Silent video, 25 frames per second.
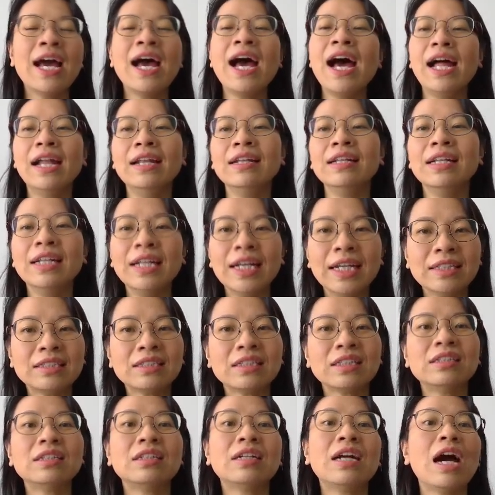and
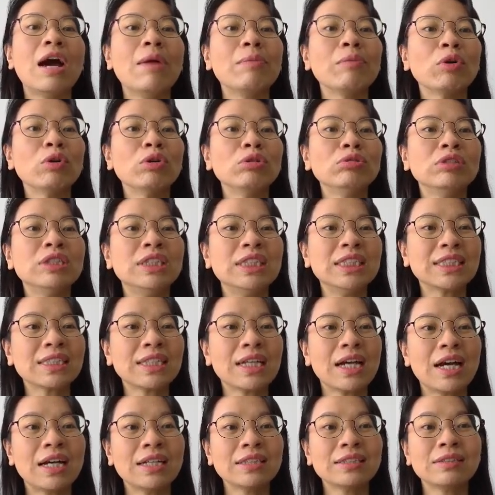later I'm going to
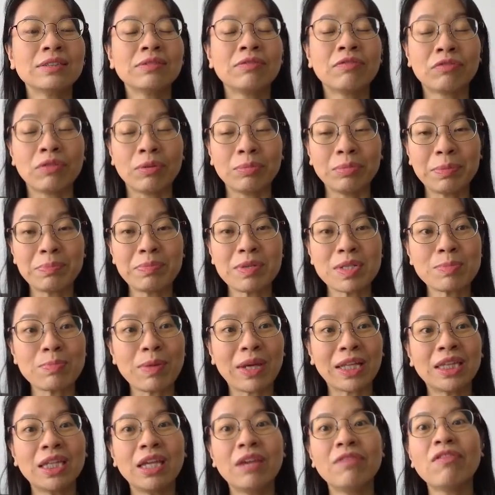discuss from the
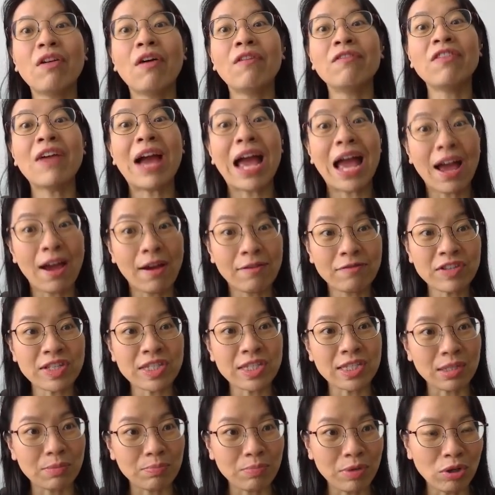perspective of
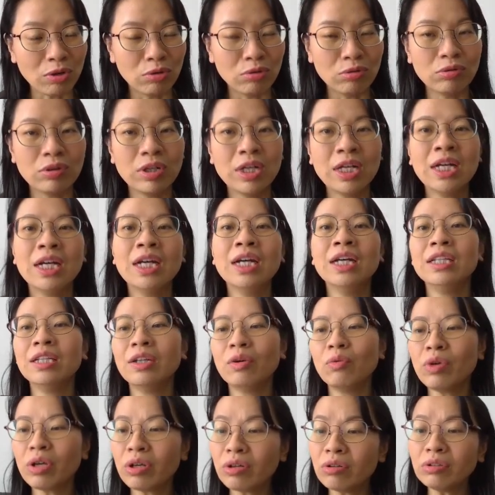FCPO. Now,
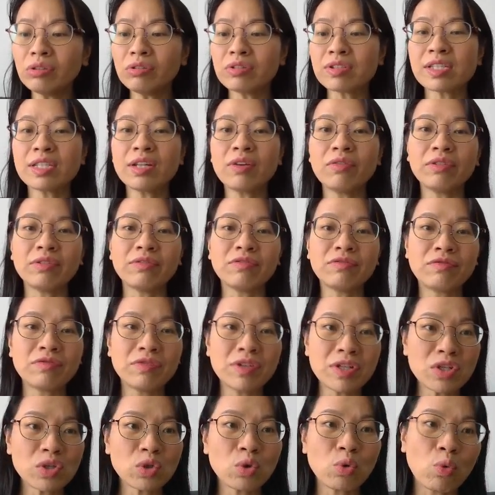we're going to start with the
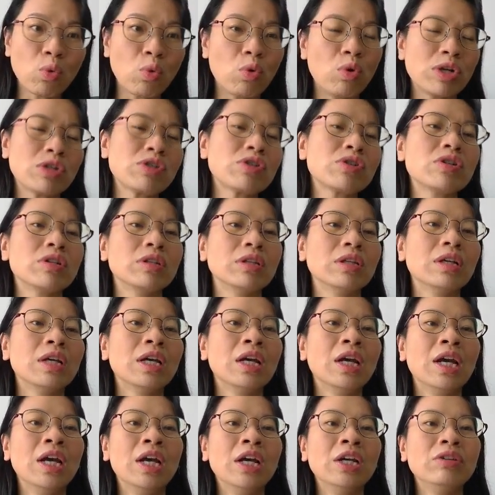first question.
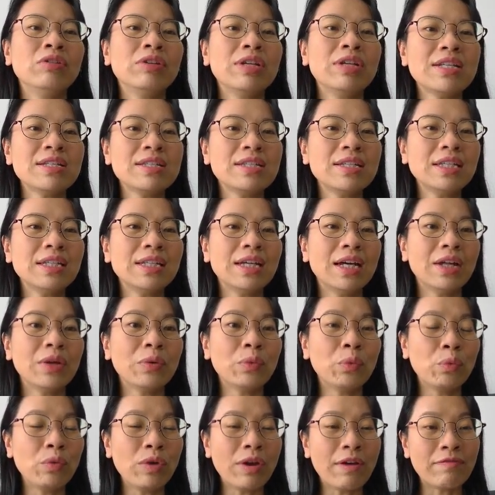You can see
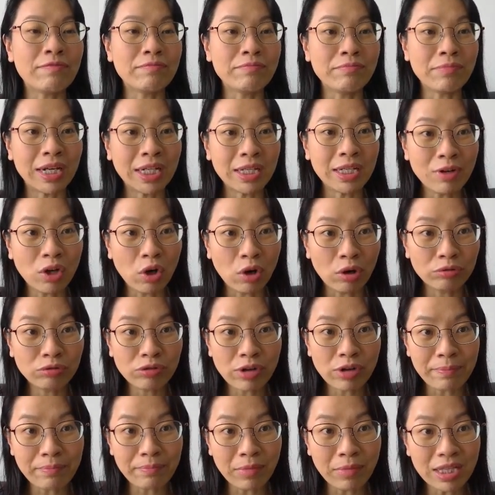that we have many
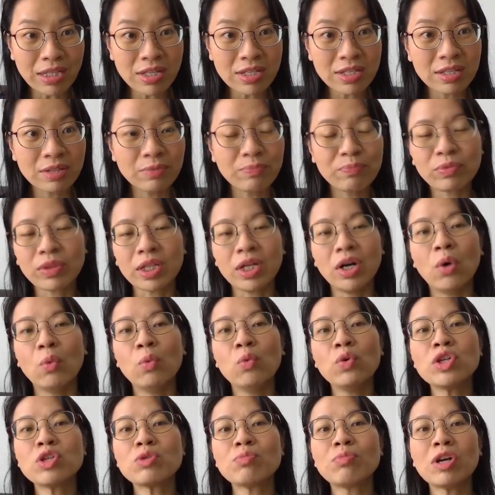contract months.
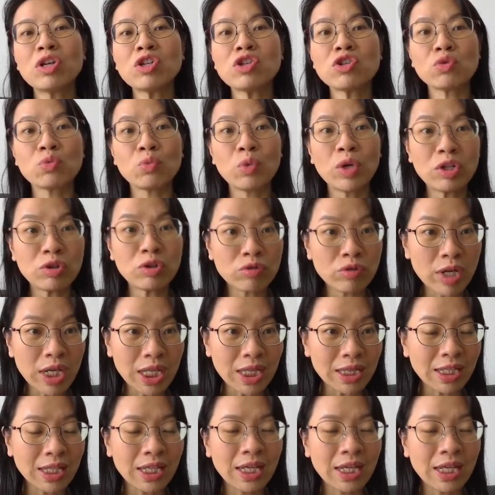Which month should we trade?